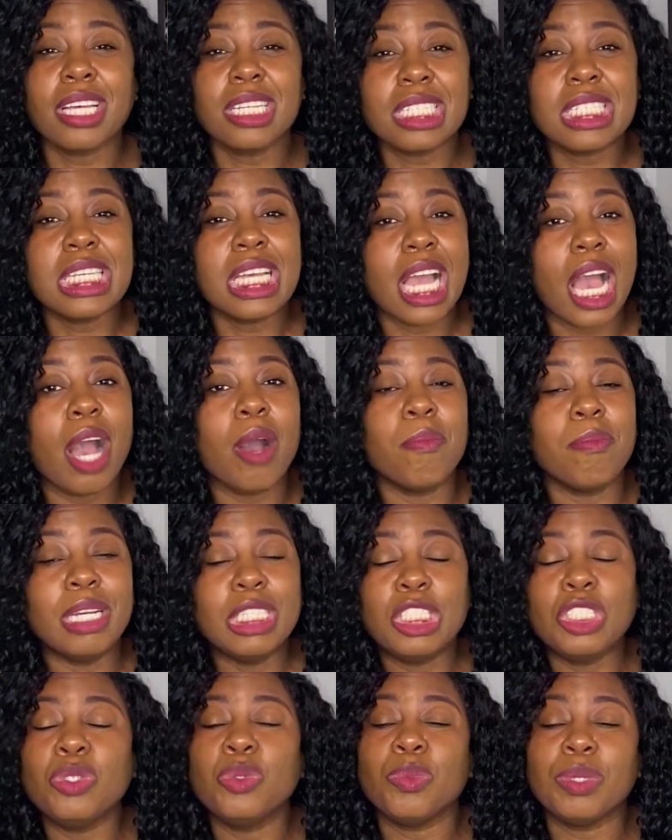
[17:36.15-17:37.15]
and see how
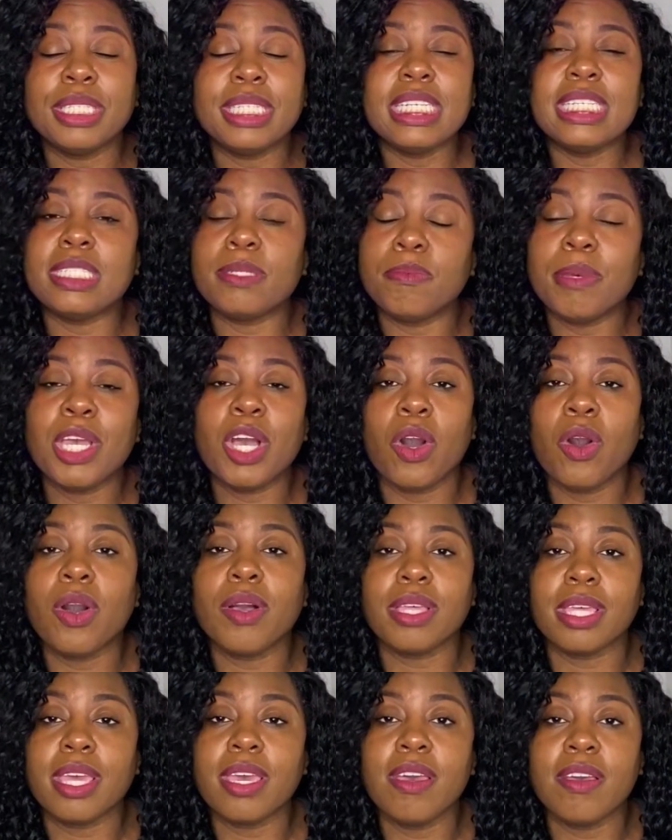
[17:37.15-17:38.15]
much you really spent
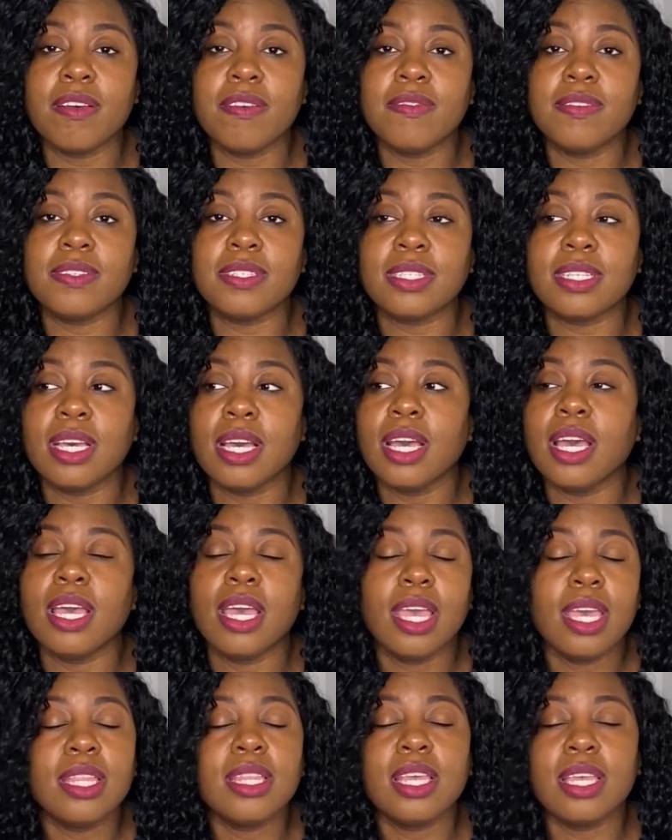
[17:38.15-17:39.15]
on gifts
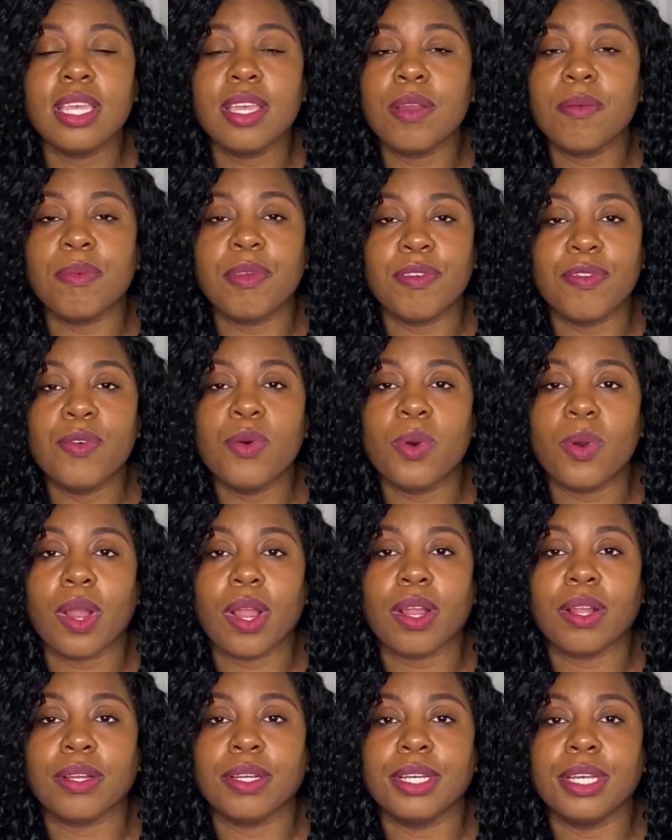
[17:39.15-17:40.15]
in the year
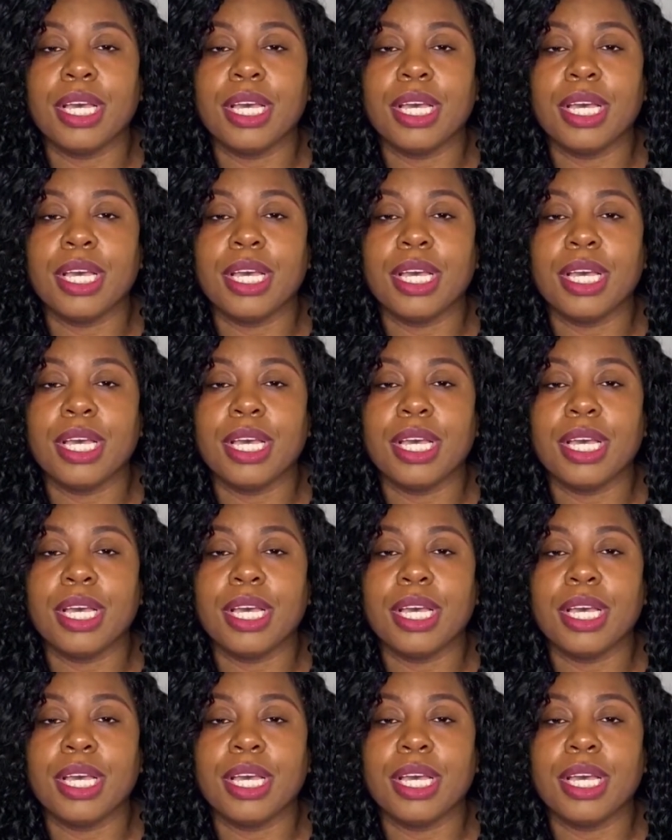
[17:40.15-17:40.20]
before.